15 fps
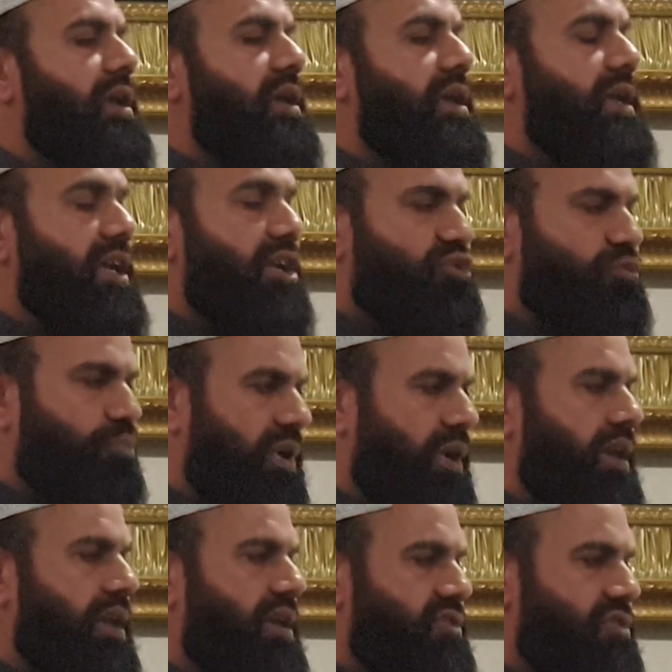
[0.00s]

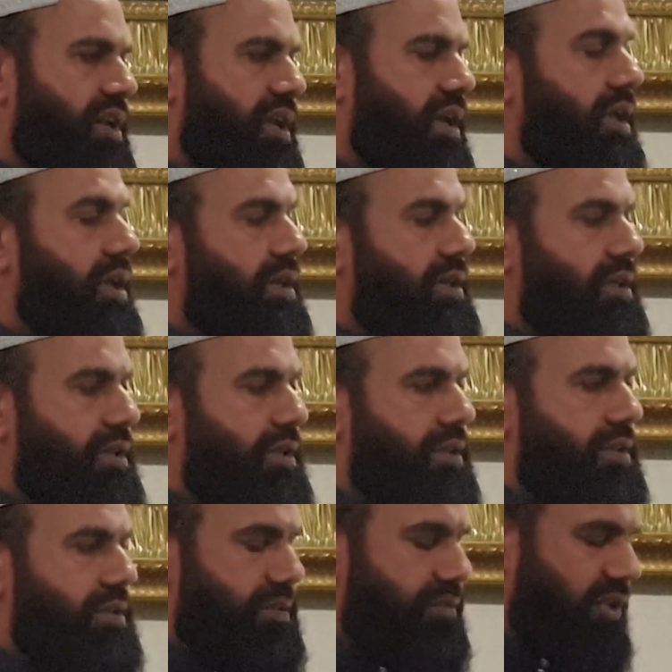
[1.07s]
experientially,
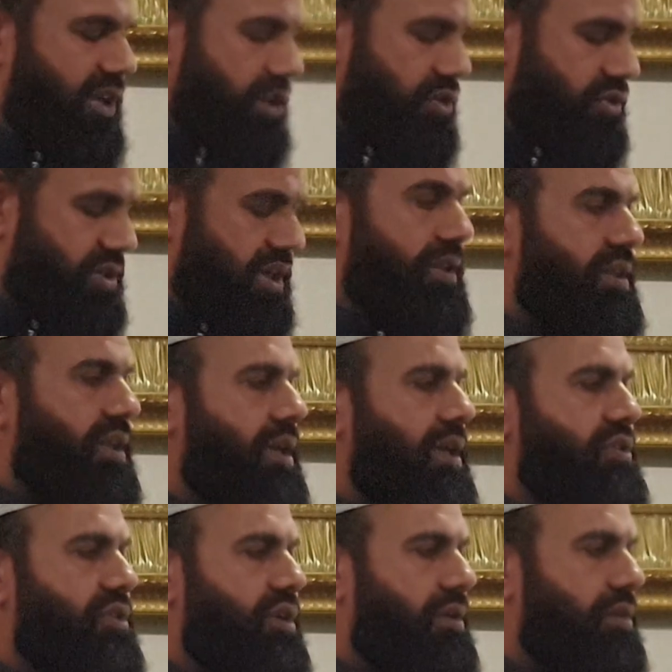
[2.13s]
when you stun the
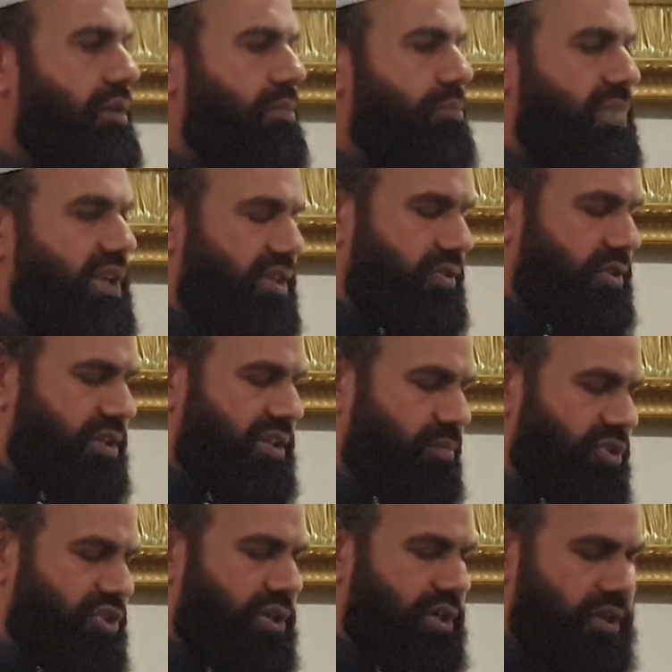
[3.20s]
kitchen, because in the
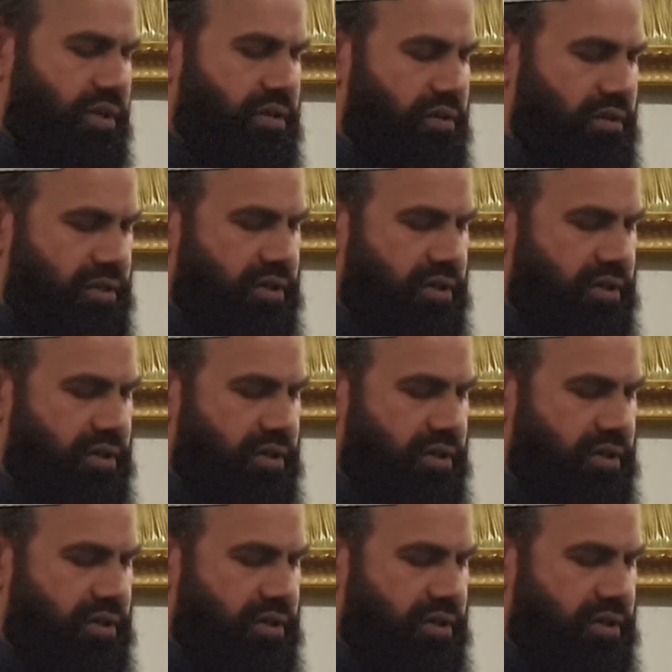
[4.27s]
machine,